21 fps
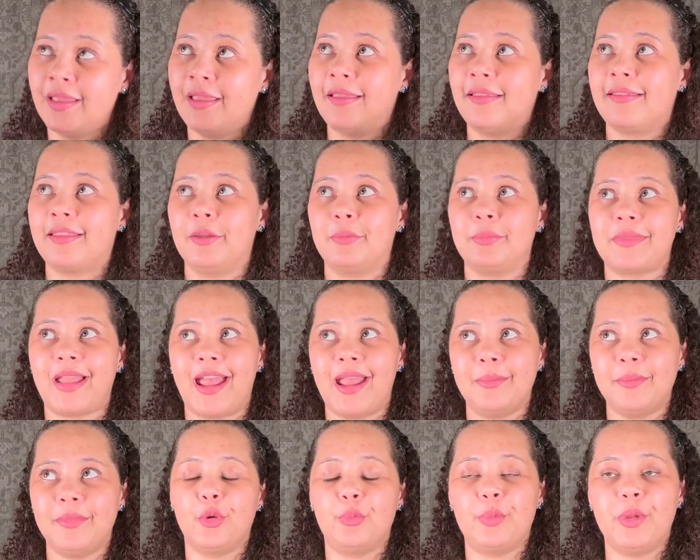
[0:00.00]

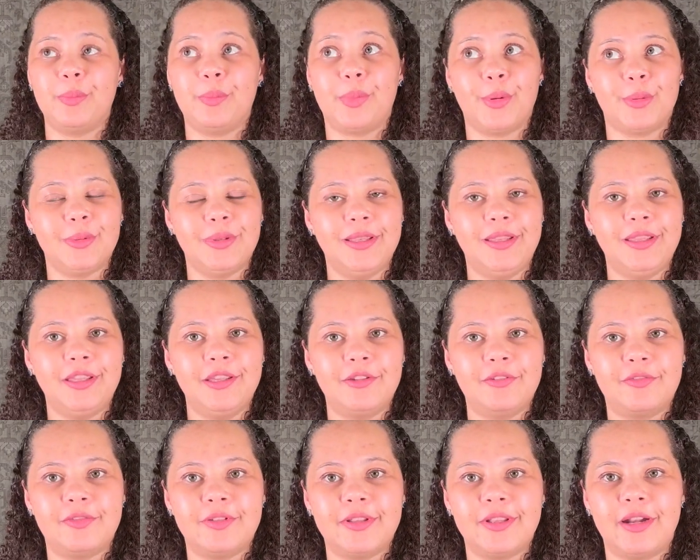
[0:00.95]
Sometimes people
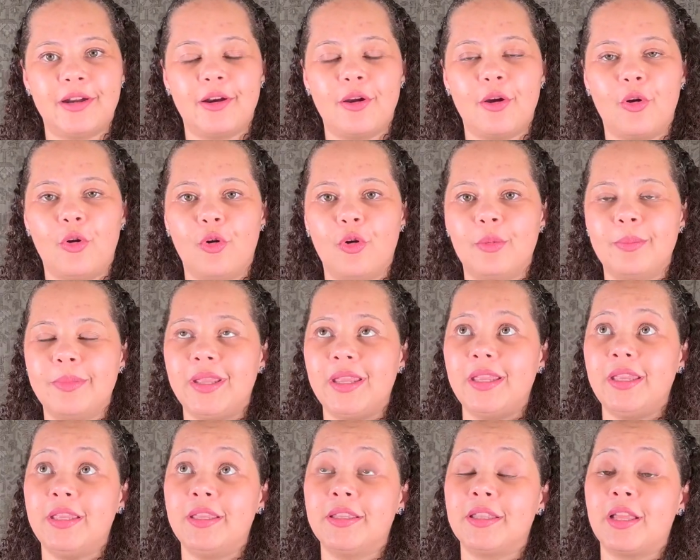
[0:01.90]
leave their home
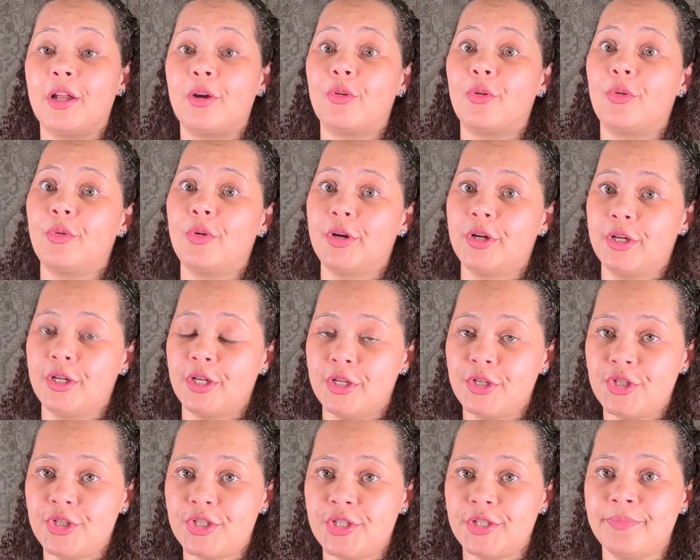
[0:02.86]
in a
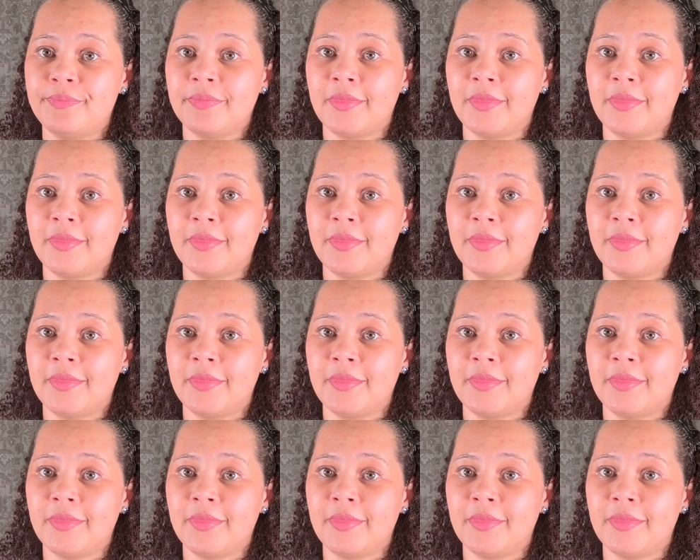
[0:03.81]
rush